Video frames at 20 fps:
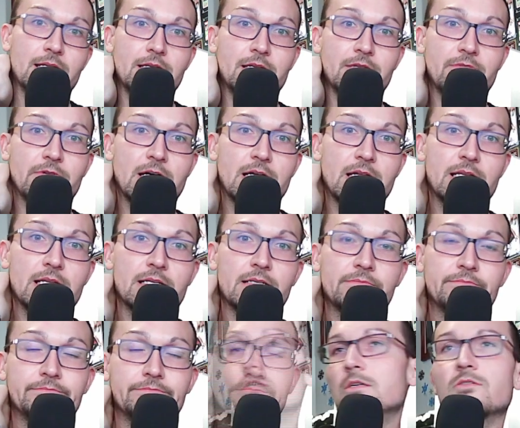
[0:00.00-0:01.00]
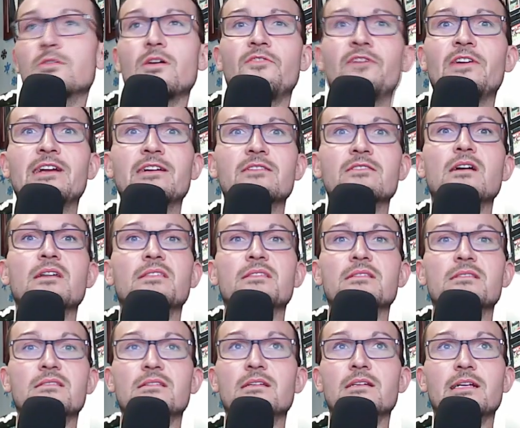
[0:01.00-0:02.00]
Nevada so I figured
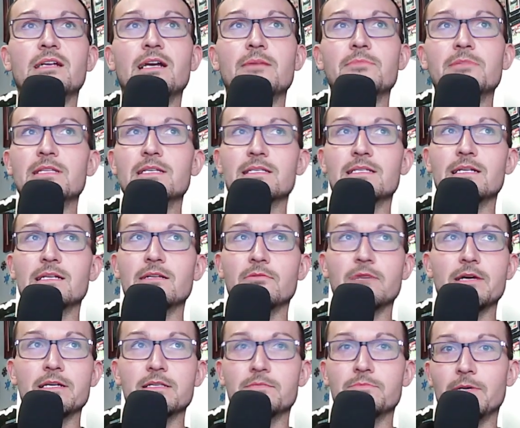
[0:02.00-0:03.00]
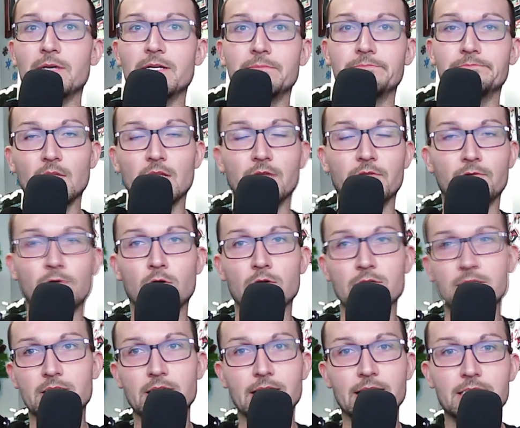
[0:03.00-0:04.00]
nothing's going to come of this anyways, but of
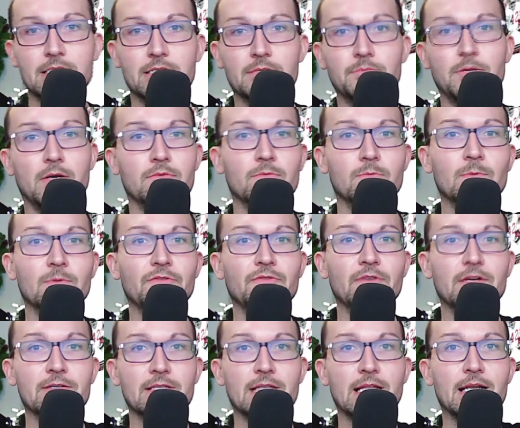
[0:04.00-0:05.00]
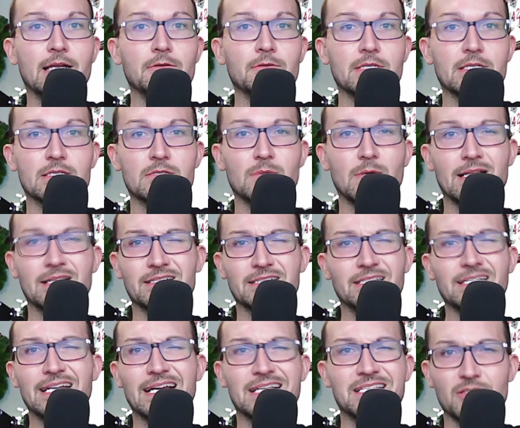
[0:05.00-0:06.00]
course you guys could probably figure that out as well, and
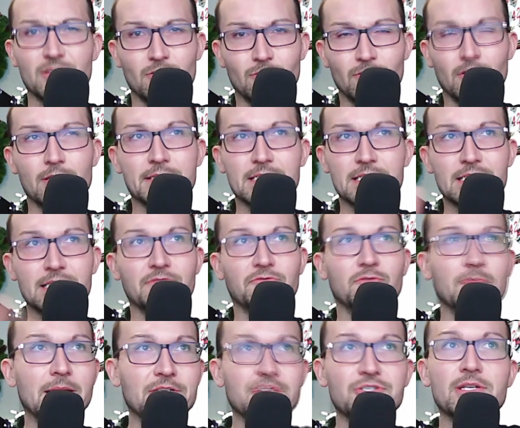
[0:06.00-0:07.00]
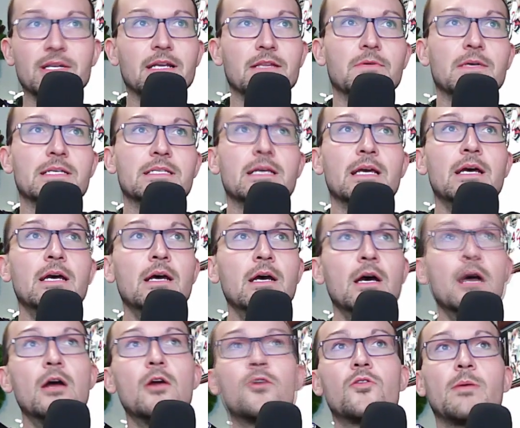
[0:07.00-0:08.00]
you guys know all this information anyways.
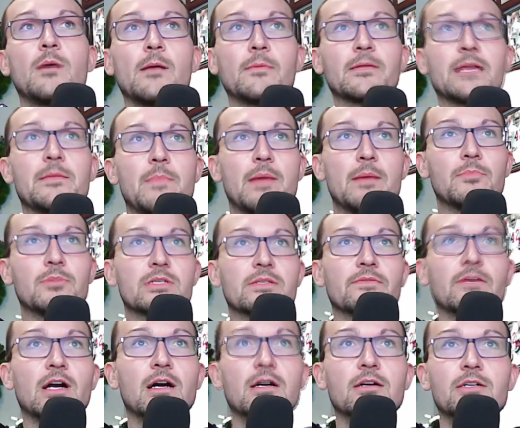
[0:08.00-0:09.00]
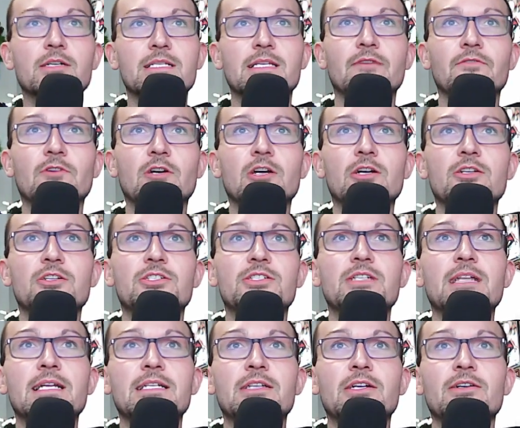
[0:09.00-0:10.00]
Republican members of Congress have urged
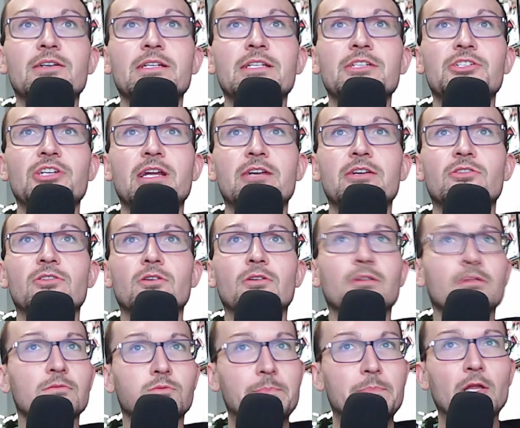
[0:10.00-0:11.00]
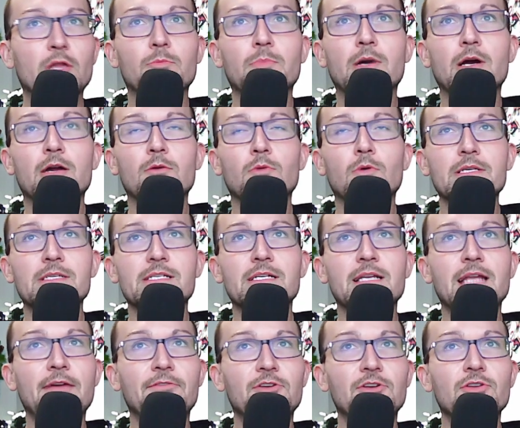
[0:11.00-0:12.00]
Attorney General Bill Barr, well, he's going
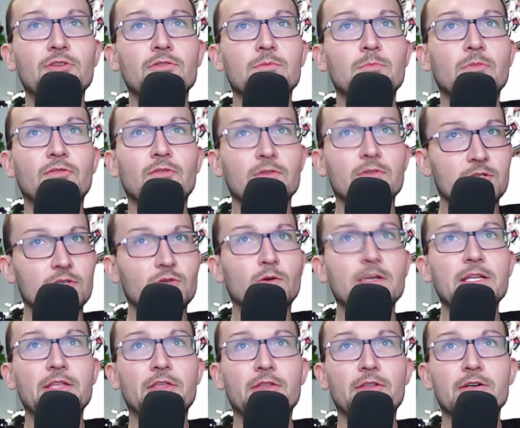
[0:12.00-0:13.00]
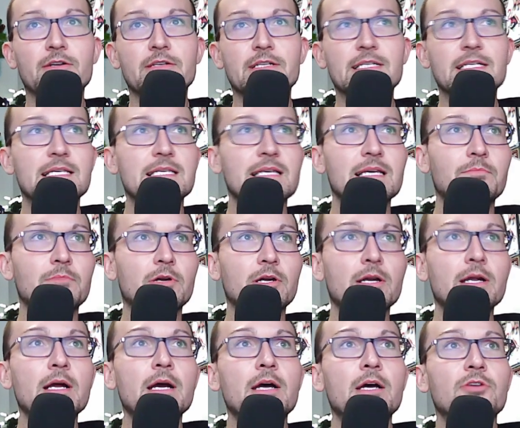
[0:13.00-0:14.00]
to have to do it before the 23rd of December,
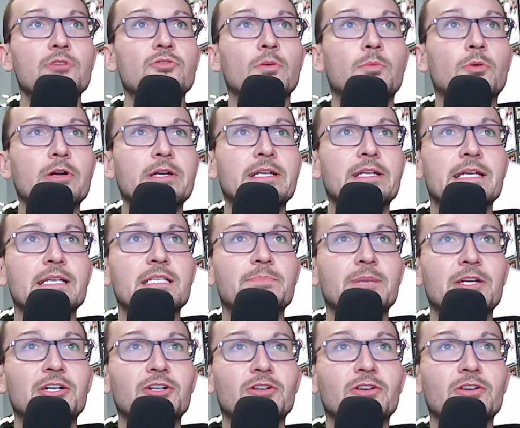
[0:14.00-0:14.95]
to appoint a special